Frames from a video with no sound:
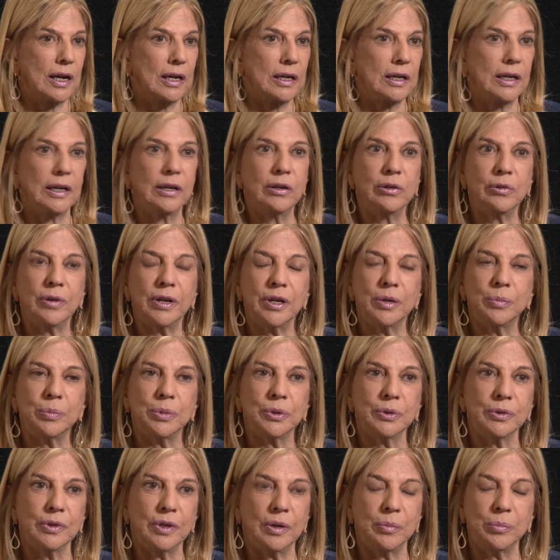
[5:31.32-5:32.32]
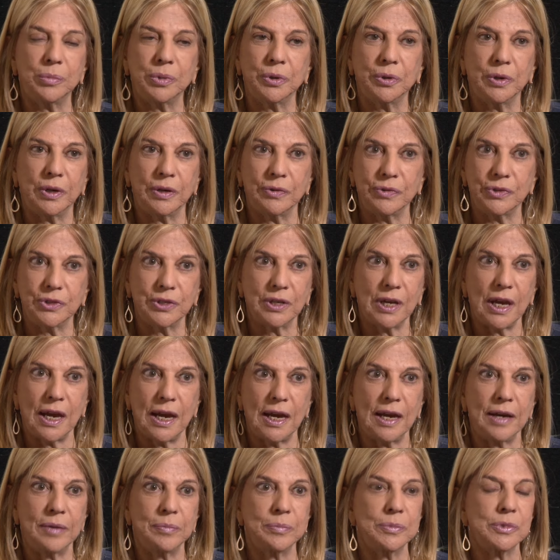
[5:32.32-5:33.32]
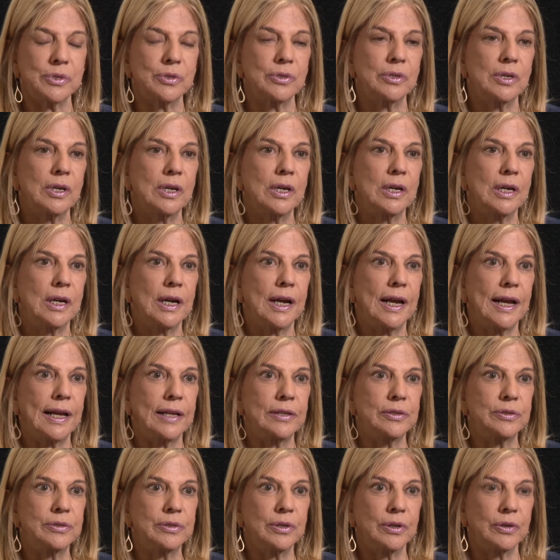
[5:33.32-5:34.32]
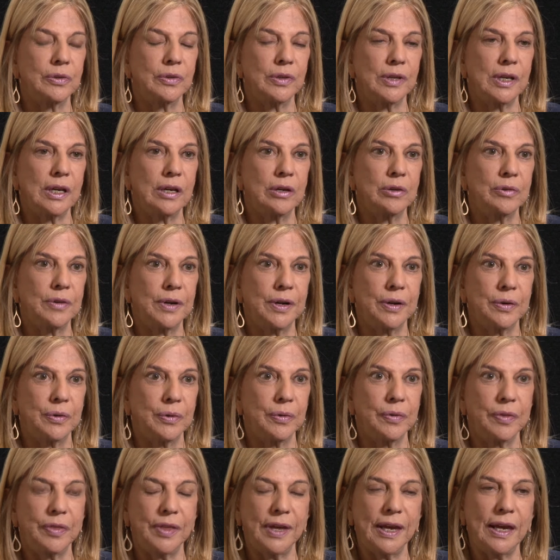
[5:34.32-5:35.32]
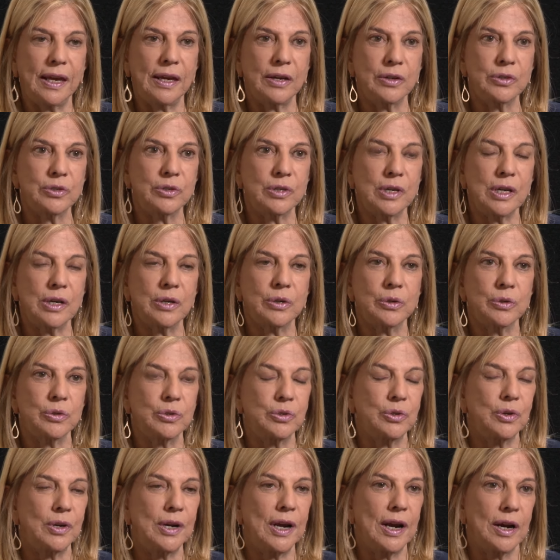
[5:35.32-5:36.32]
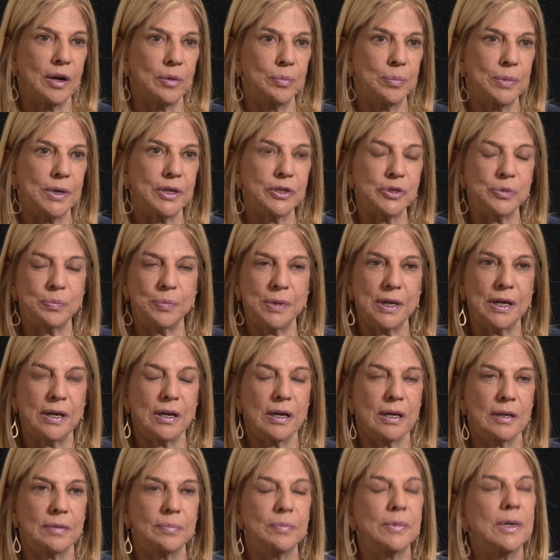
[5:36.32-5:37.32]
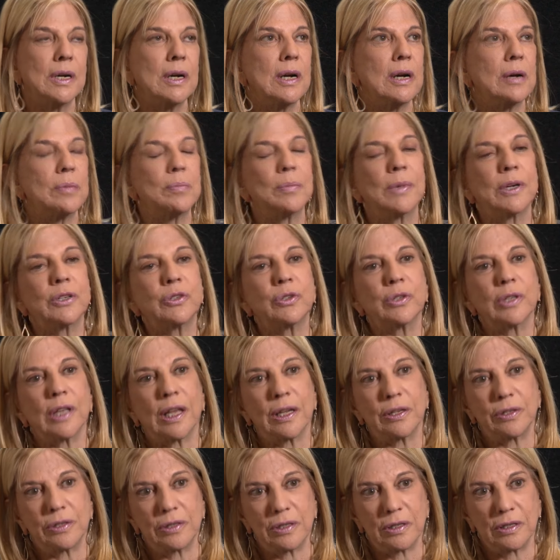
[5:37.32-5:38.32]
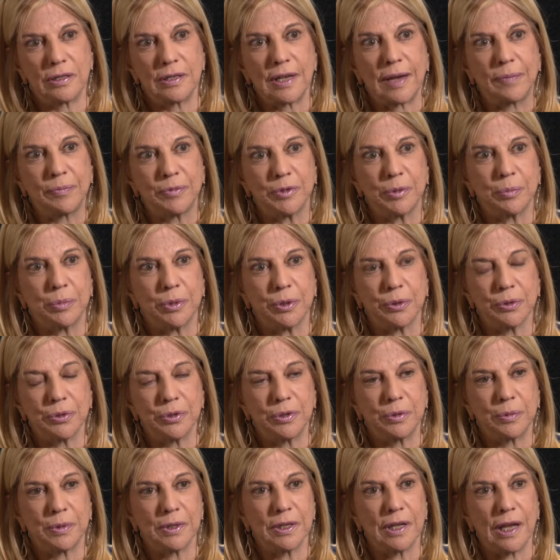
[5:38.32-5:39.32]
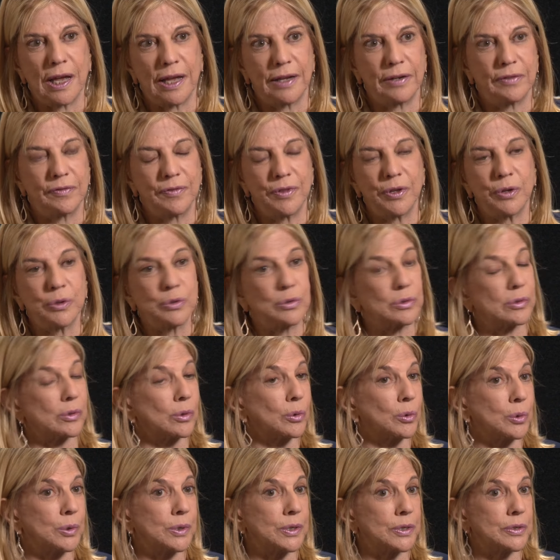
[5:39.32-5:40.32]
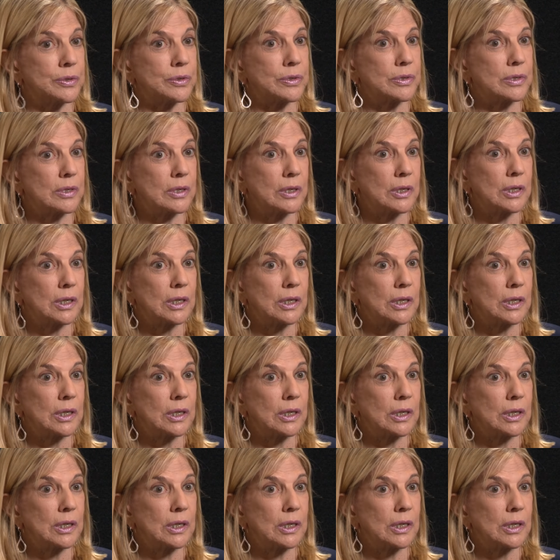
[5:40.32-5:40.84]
incredible number of scams, and certainly critical thinking skills should help us become much less susceptible to a lot of those lures.